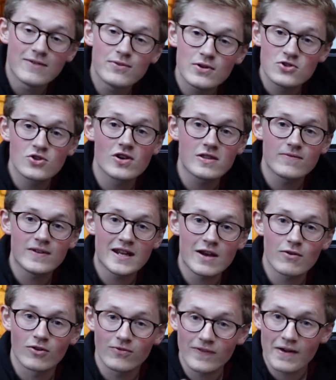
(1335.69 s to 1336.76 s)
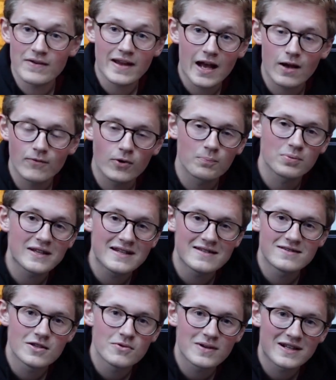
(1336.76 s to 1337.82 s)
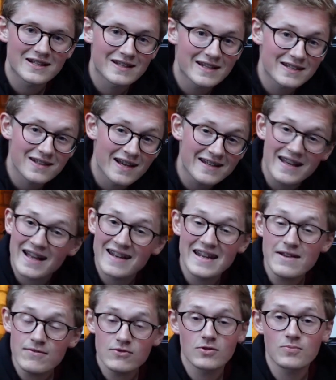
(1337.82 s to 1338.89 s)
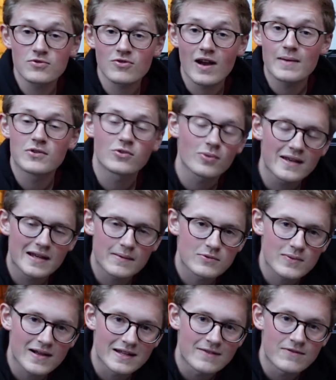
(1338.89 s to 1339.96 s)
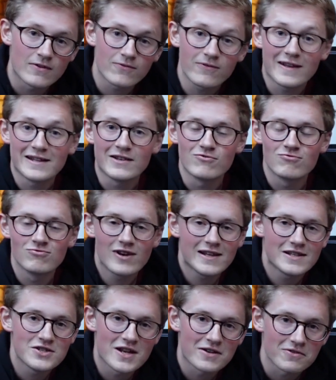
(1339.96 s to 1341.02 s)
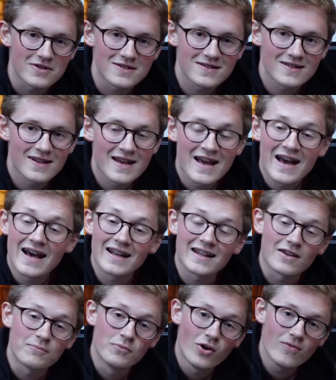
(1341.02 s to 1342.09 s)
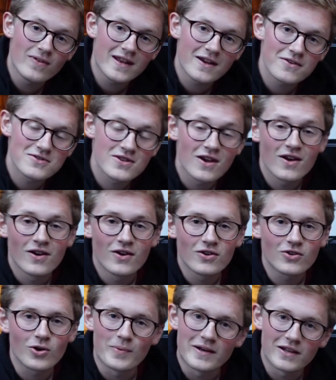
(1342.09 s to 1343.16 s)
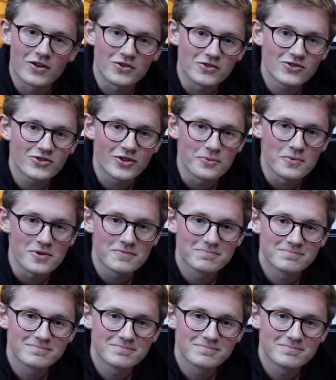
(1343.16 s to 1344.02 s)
If you enjoyed the video or found it helpful, please do click like and even subscribe to TwinCam as well if you're feeling really generous. And I'll have more videos coming along soon.